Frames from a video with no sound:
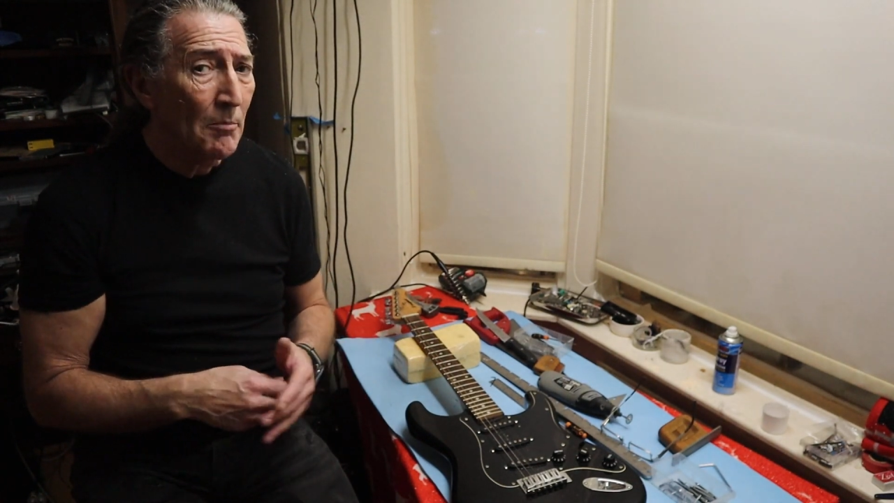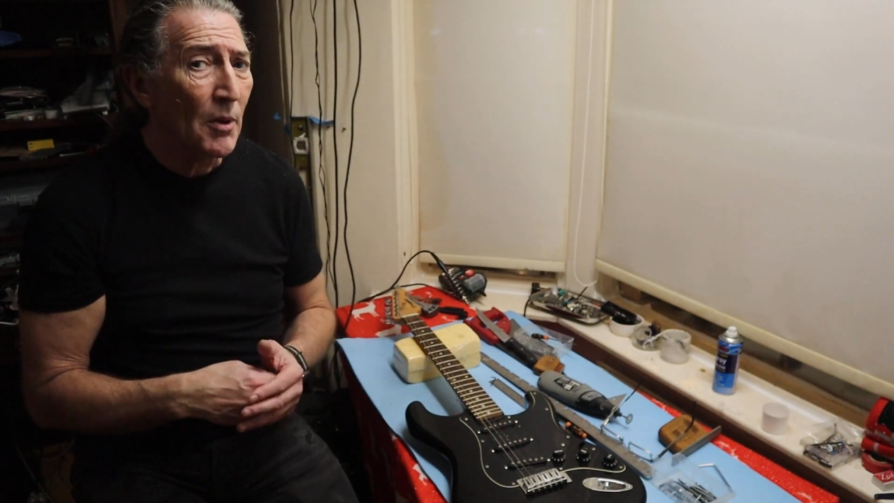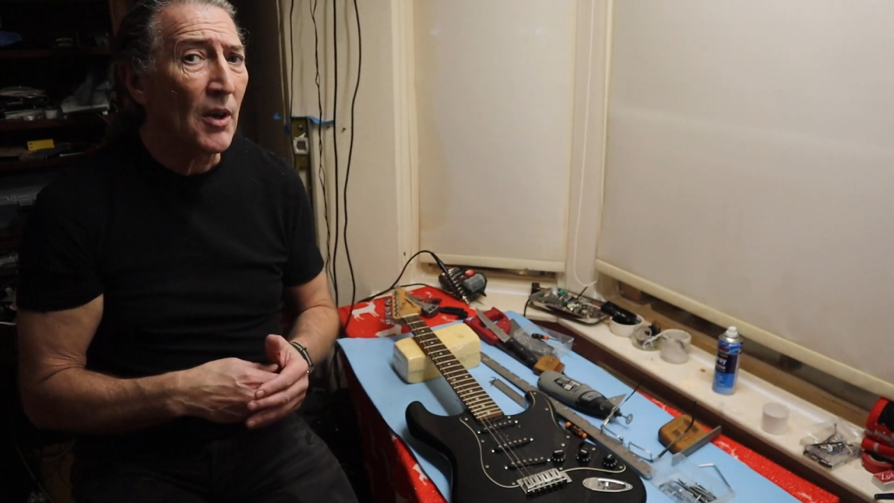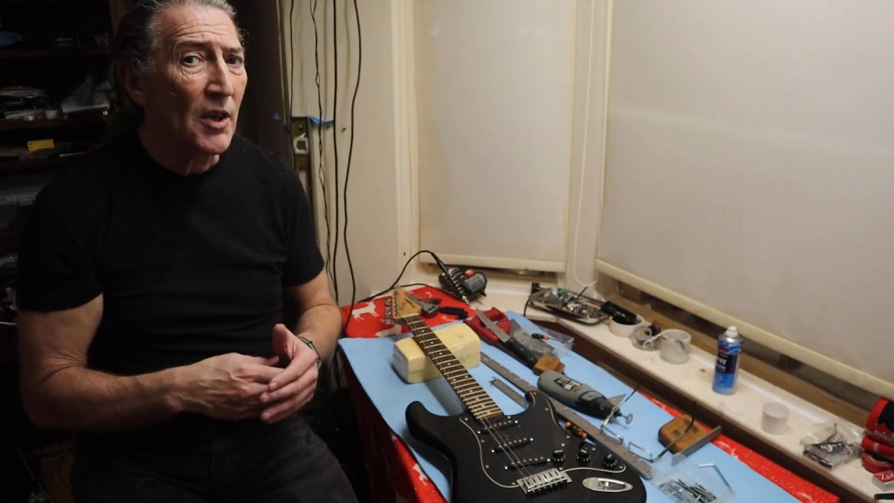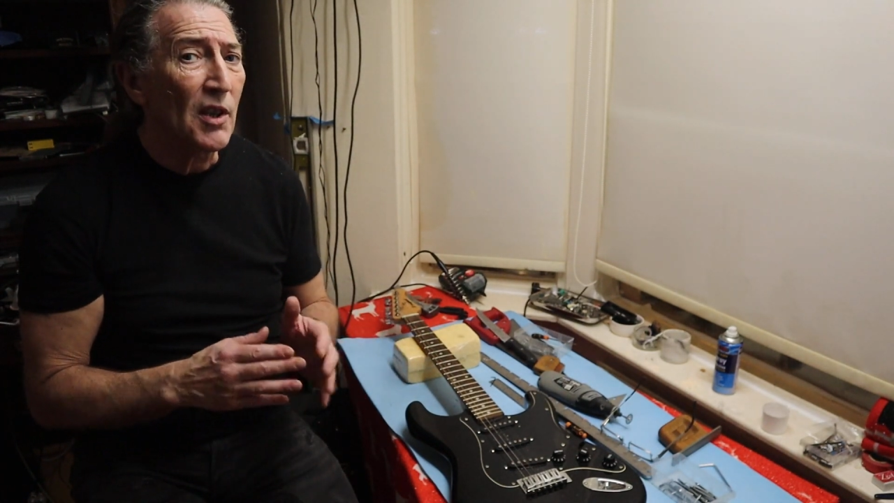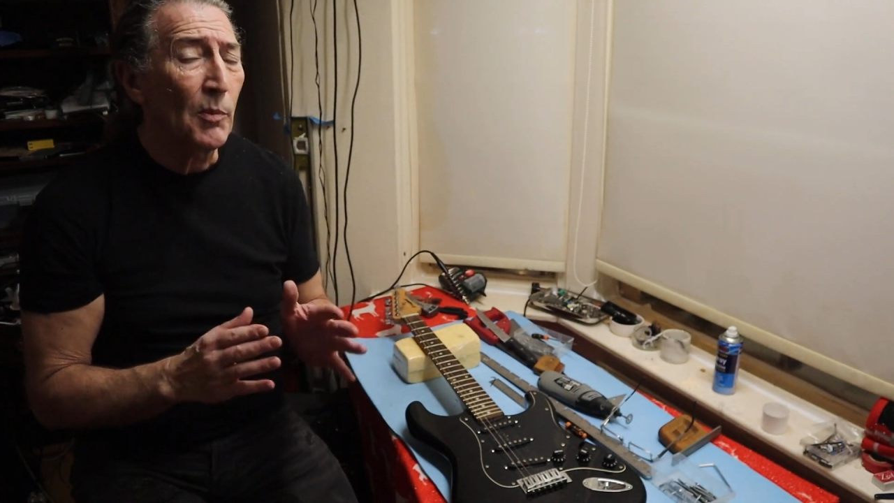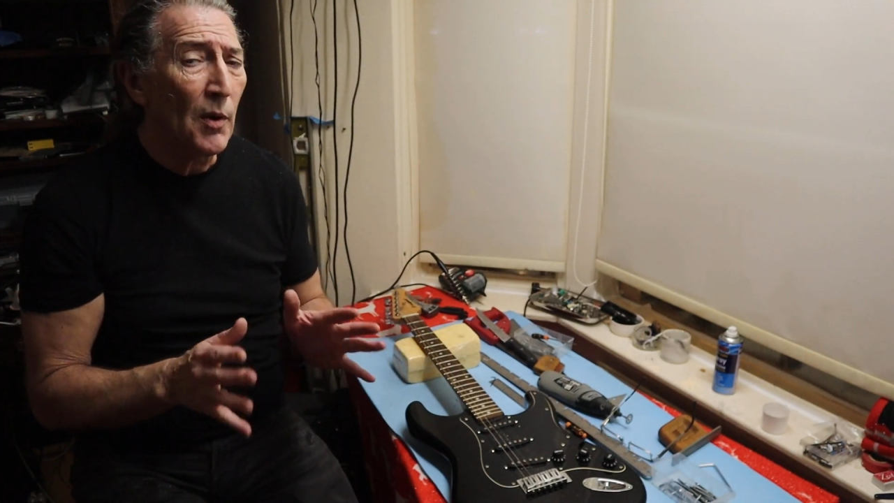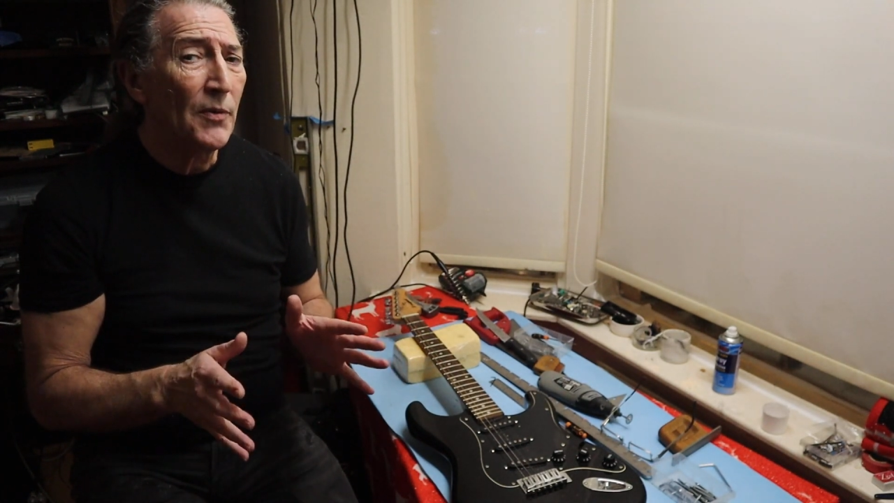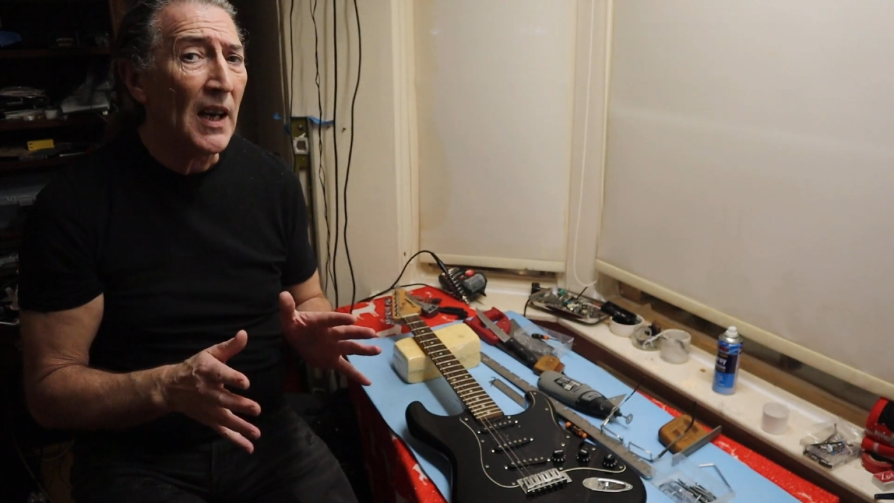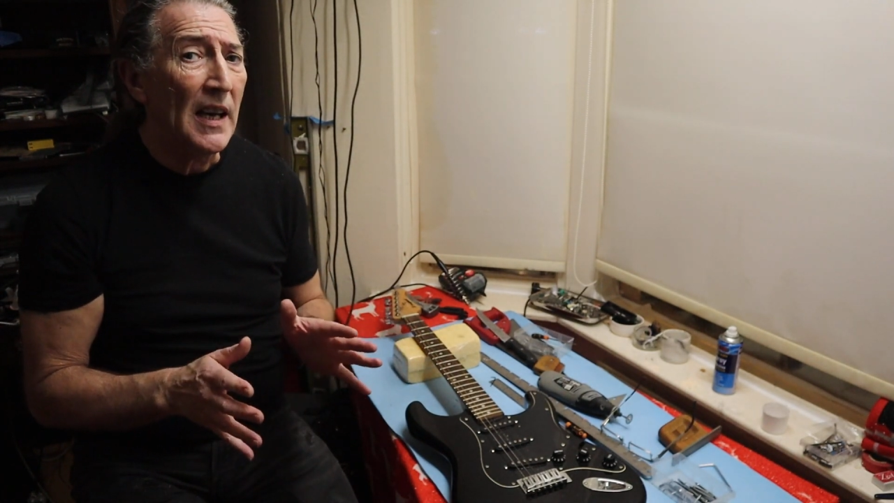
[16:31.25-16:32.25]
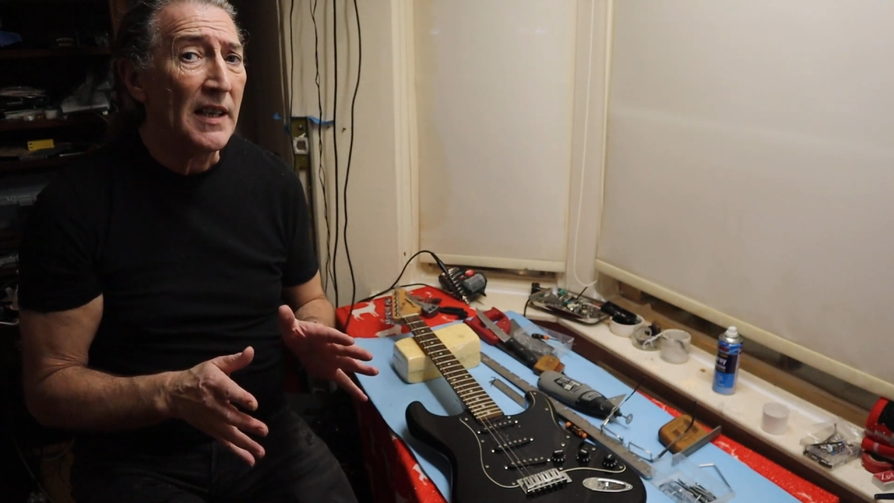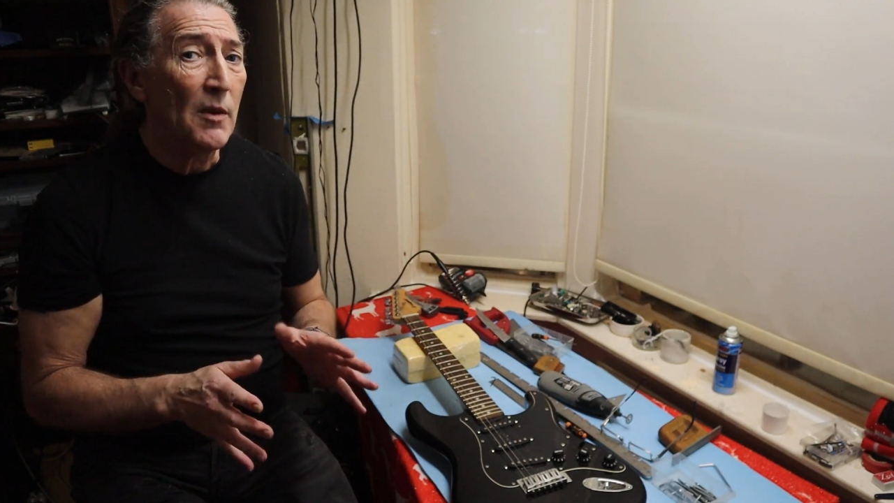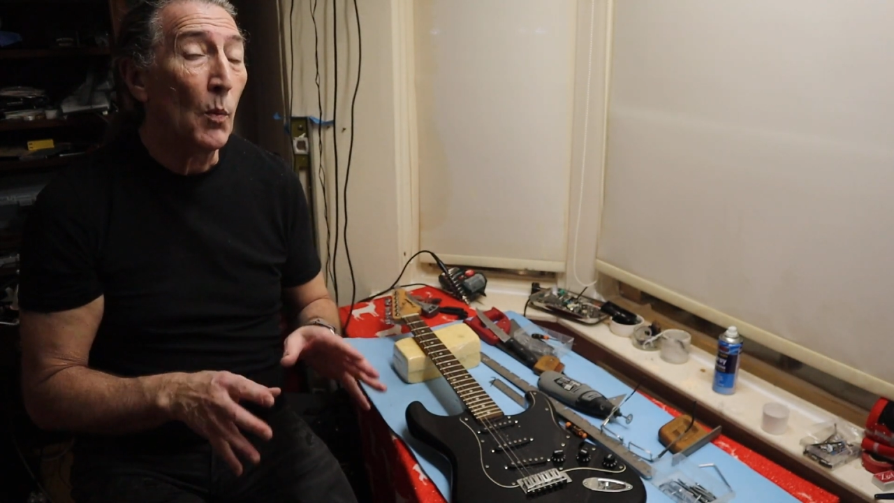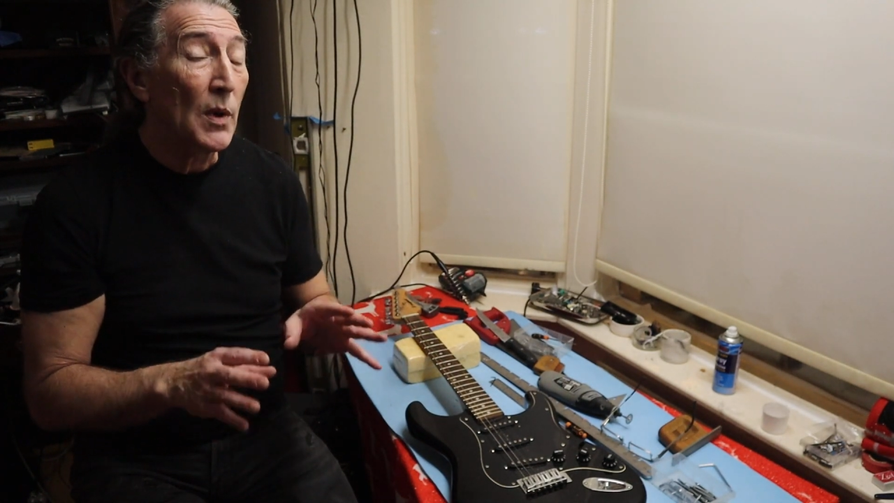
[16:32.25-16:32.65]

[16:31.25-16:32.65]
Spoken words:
But as a rough guide